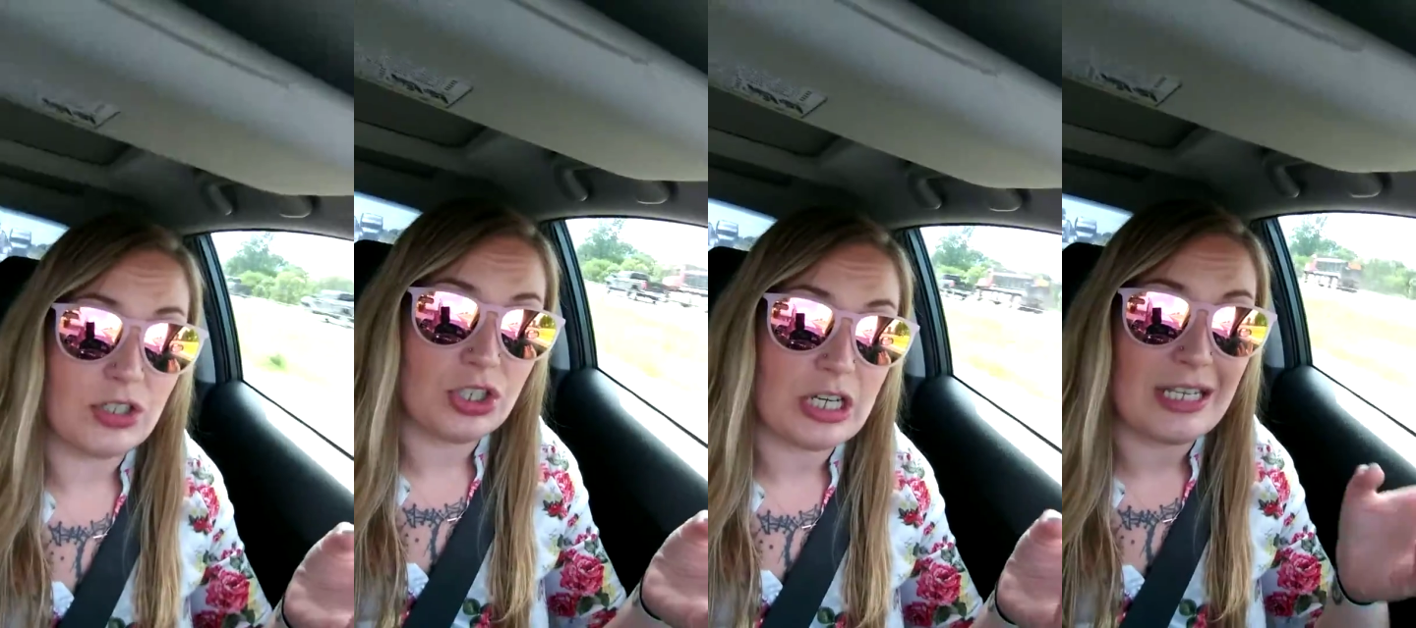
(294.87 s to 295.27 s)

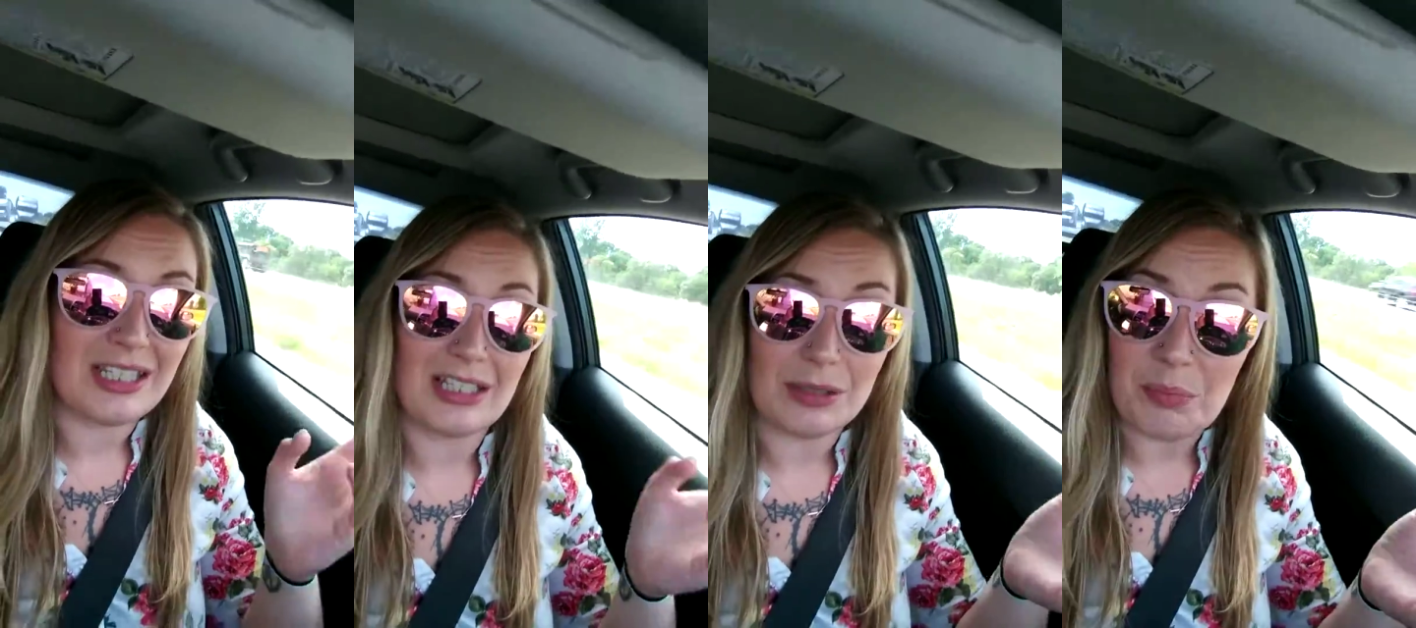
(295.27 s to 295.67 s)
cheese
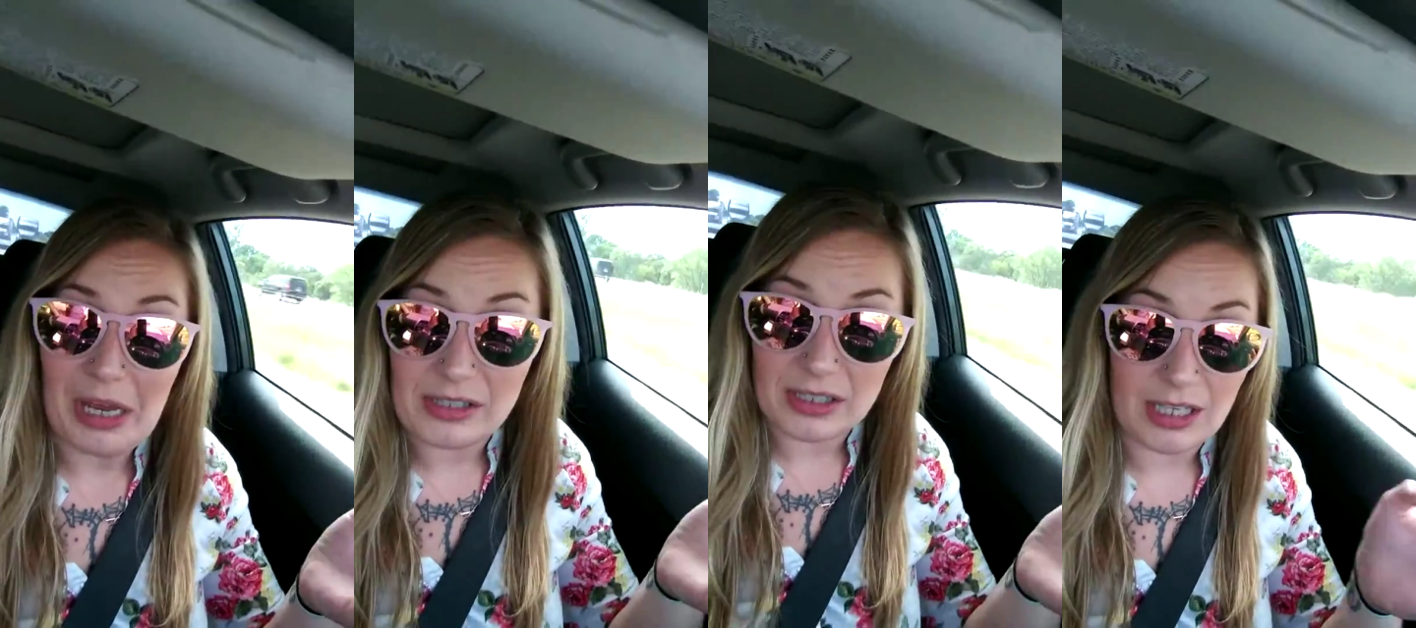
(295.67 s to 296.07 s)
and some
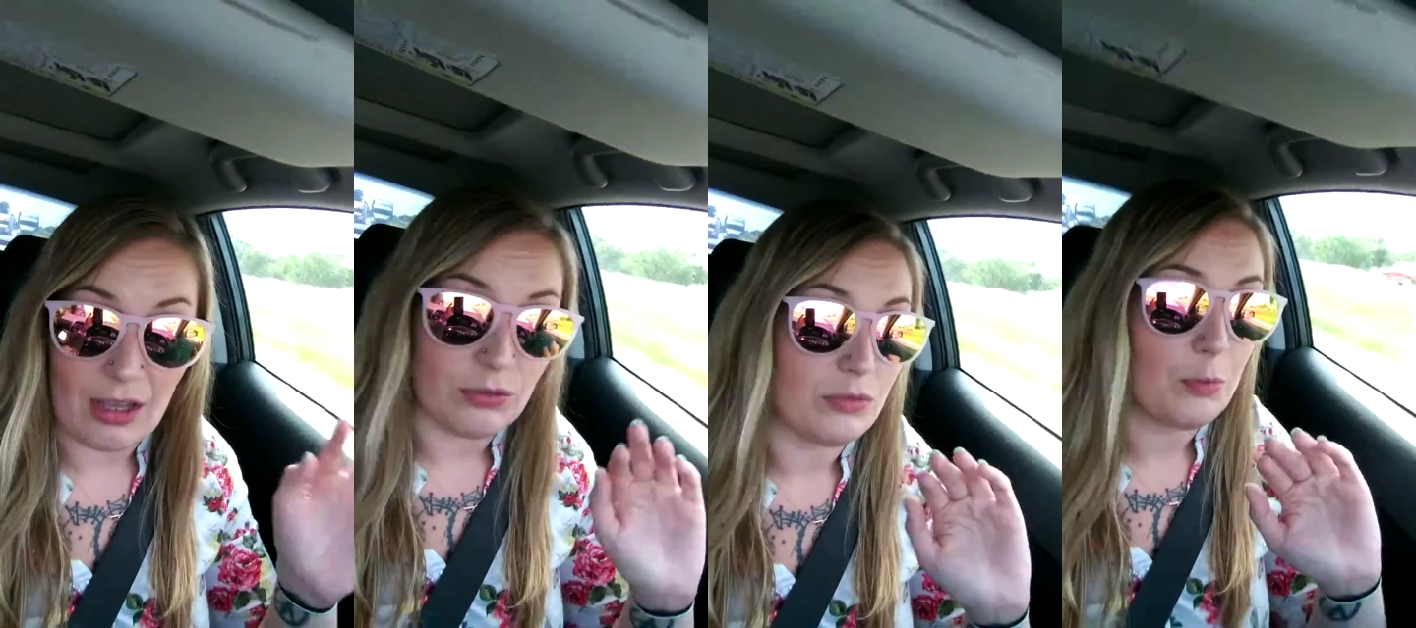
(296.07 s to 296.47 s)
pasta
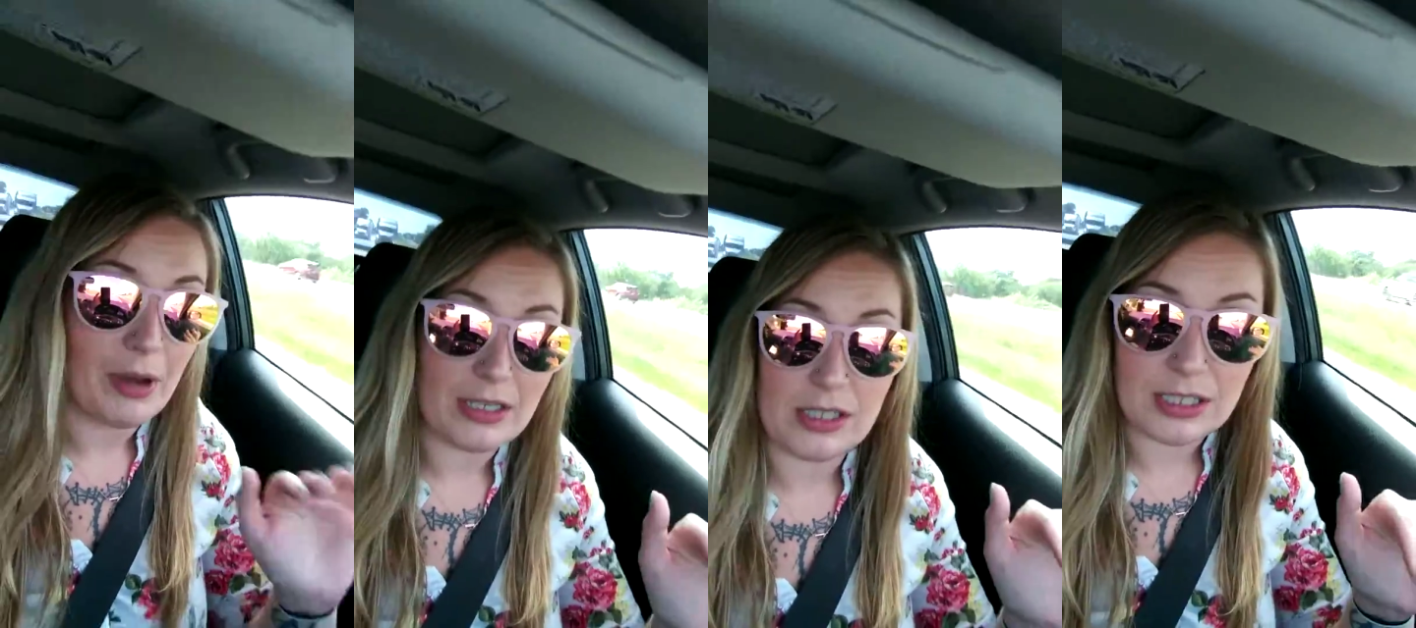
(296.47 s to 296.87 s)
salad. The
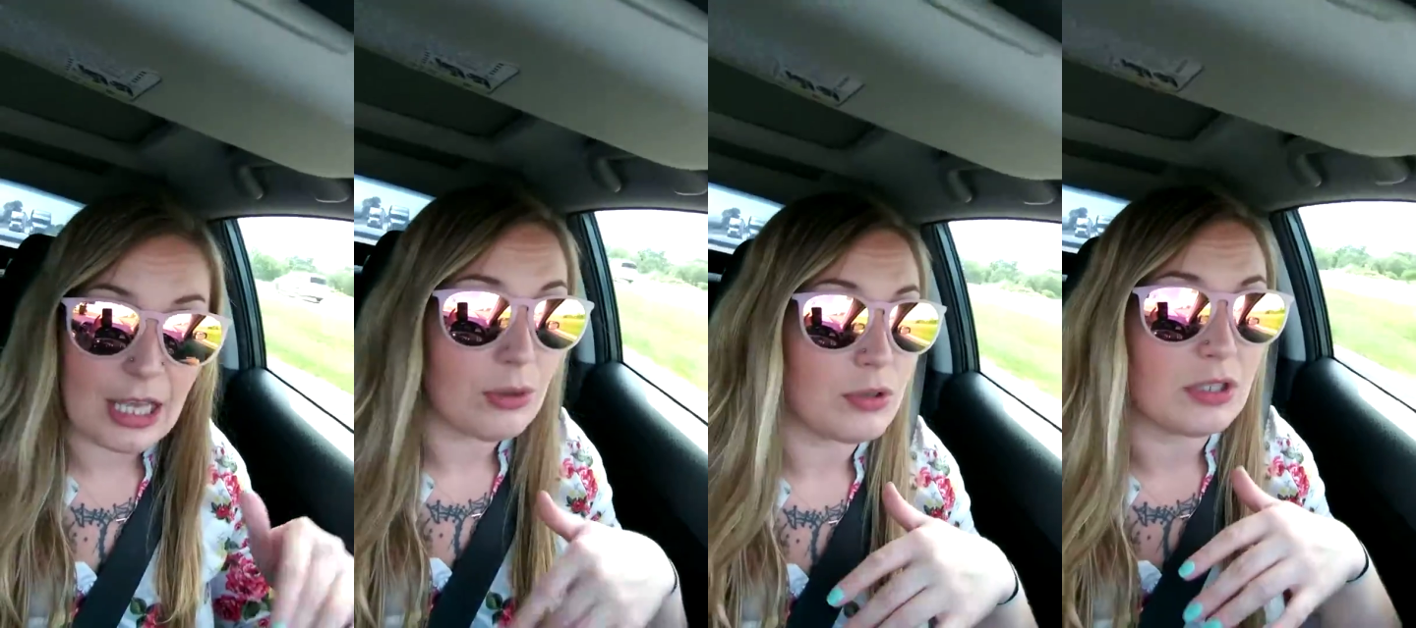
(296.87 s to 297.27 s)
pasta
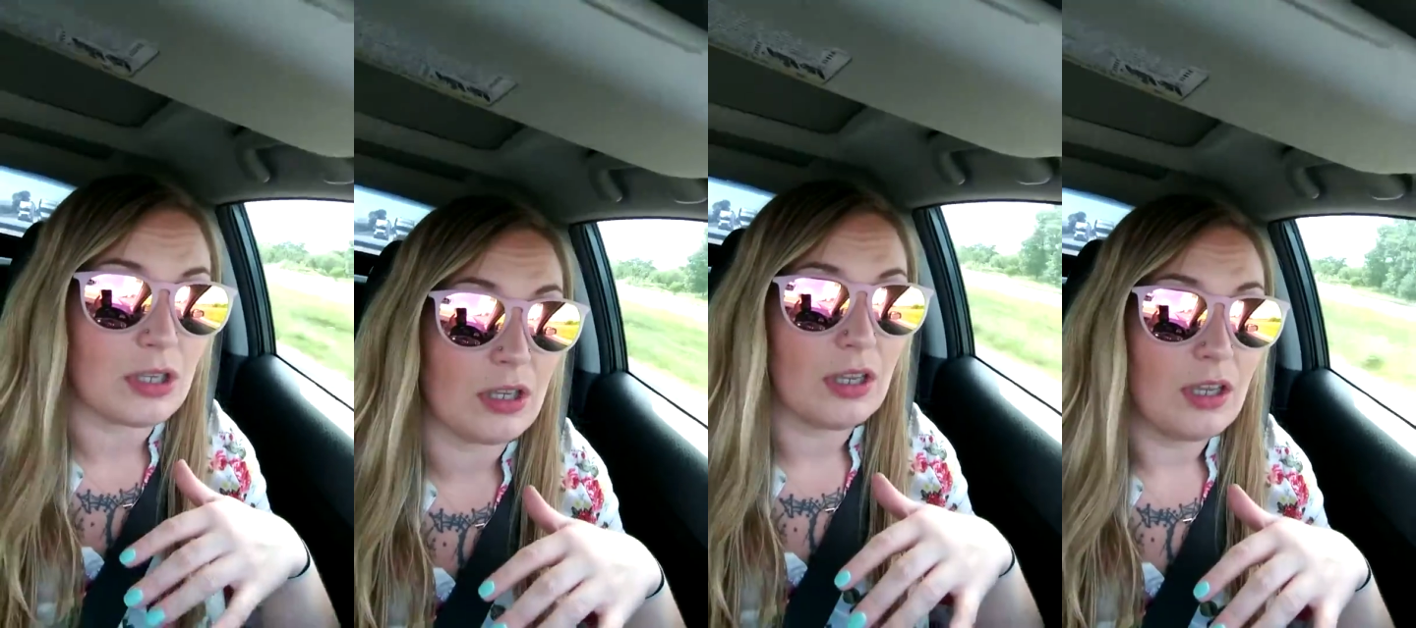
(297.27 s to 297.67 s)
salad wasn't
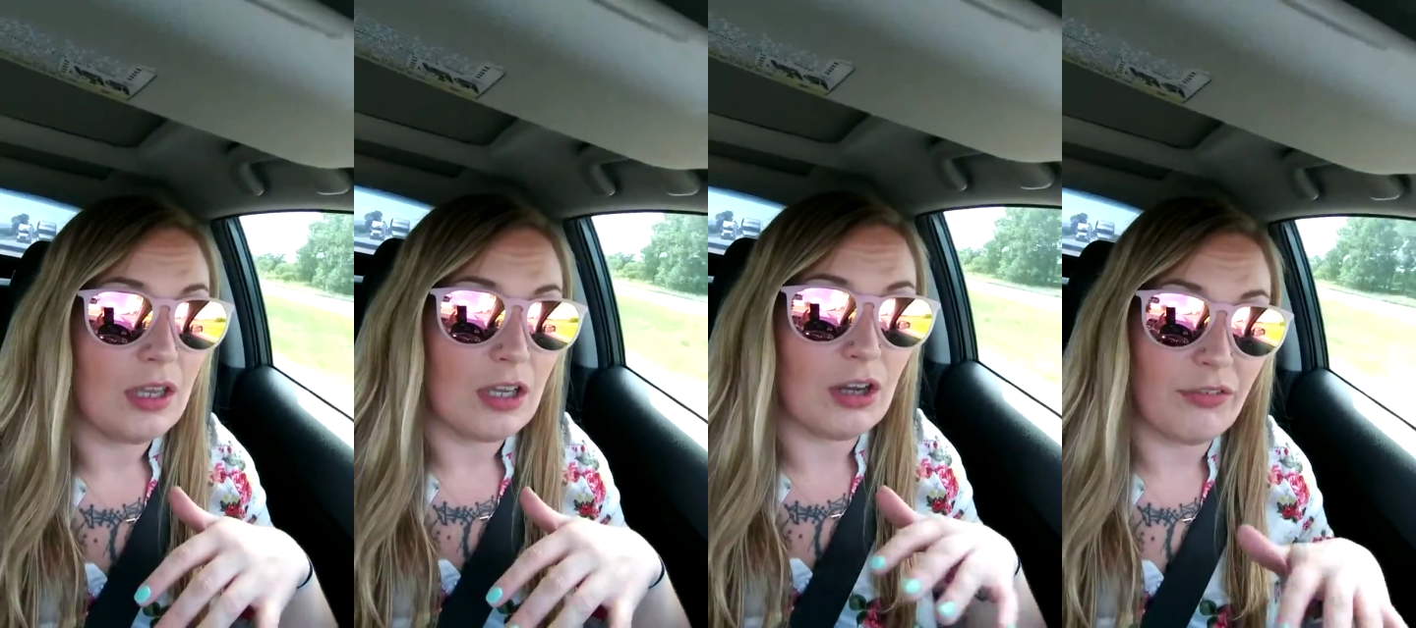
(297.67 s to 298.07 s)

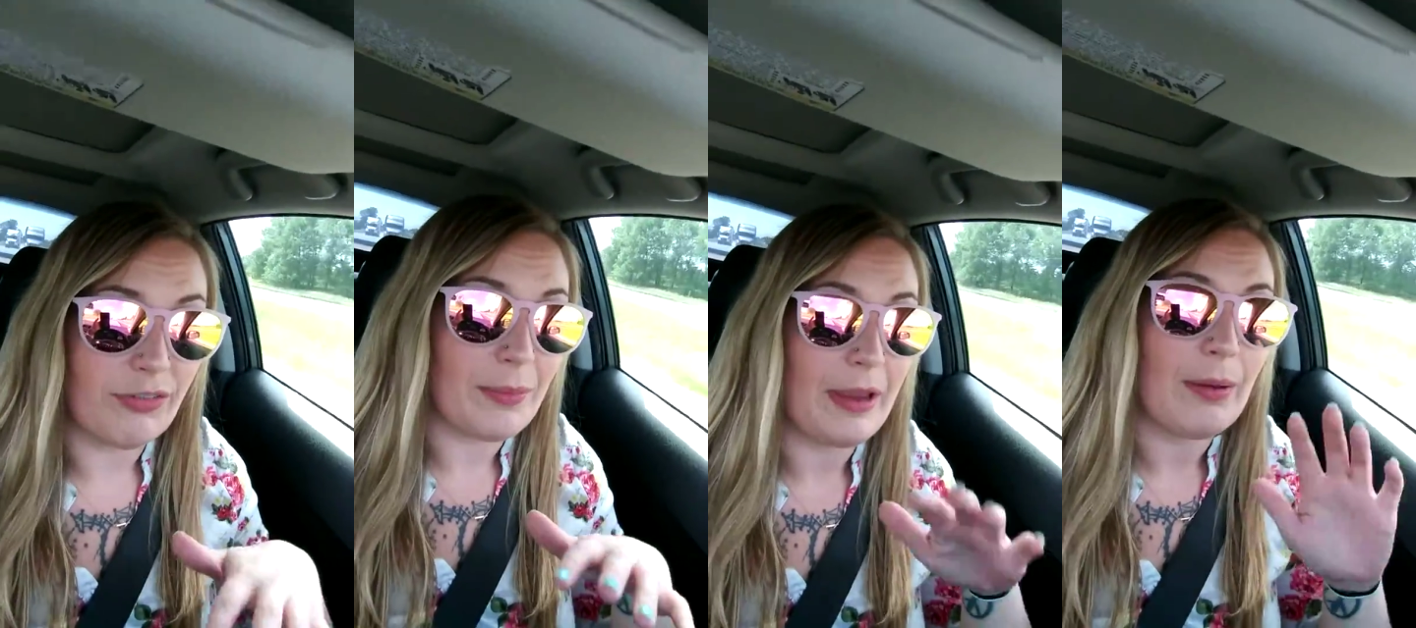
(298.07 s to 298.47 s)
good
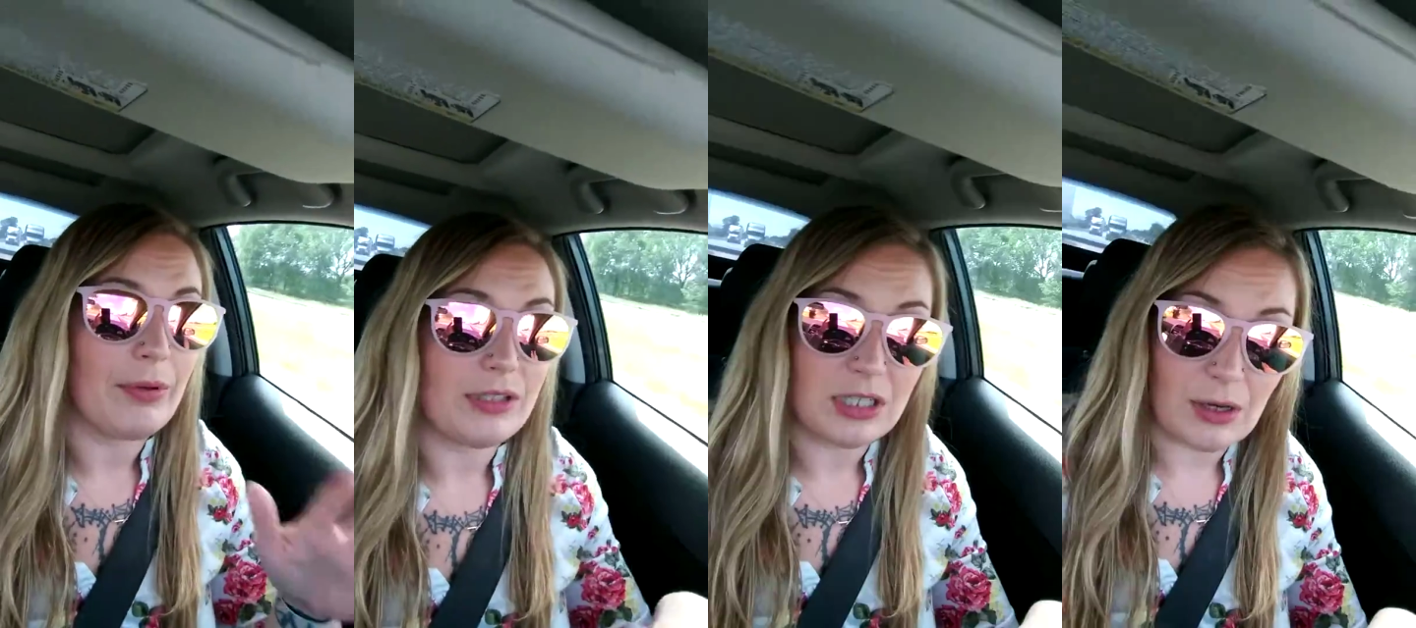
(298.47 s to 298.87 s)
for me,
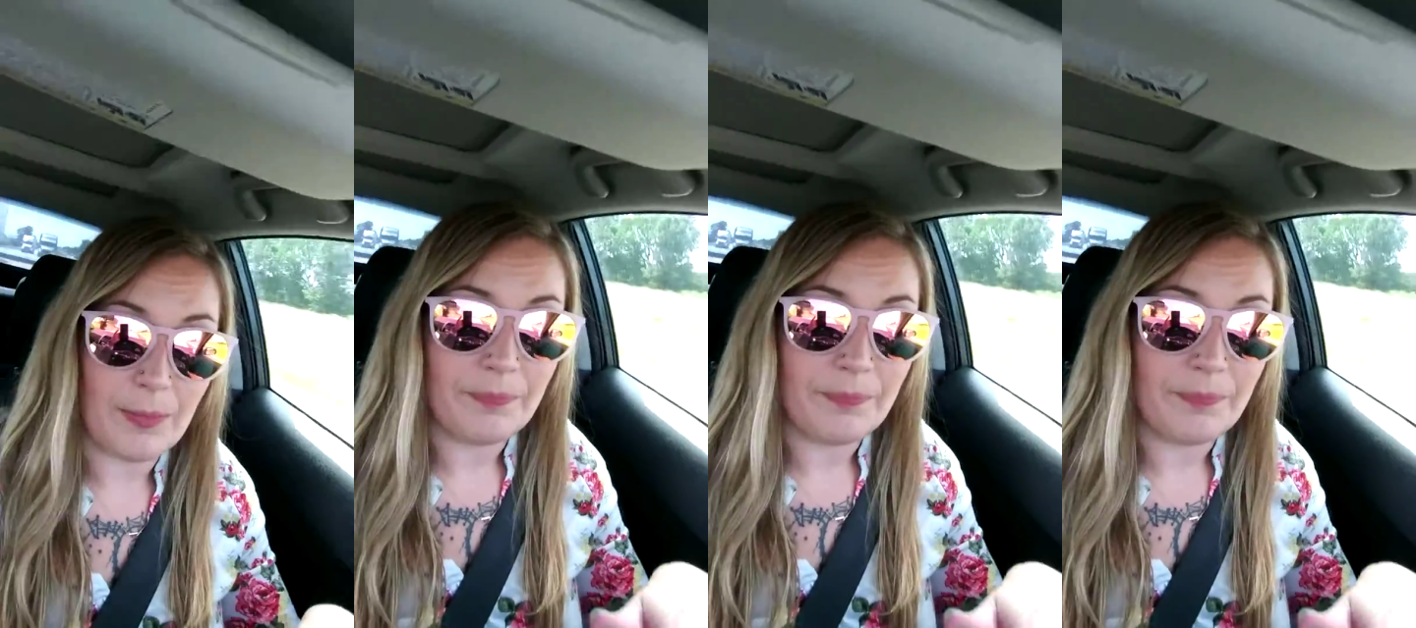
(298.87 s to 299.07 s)
but still.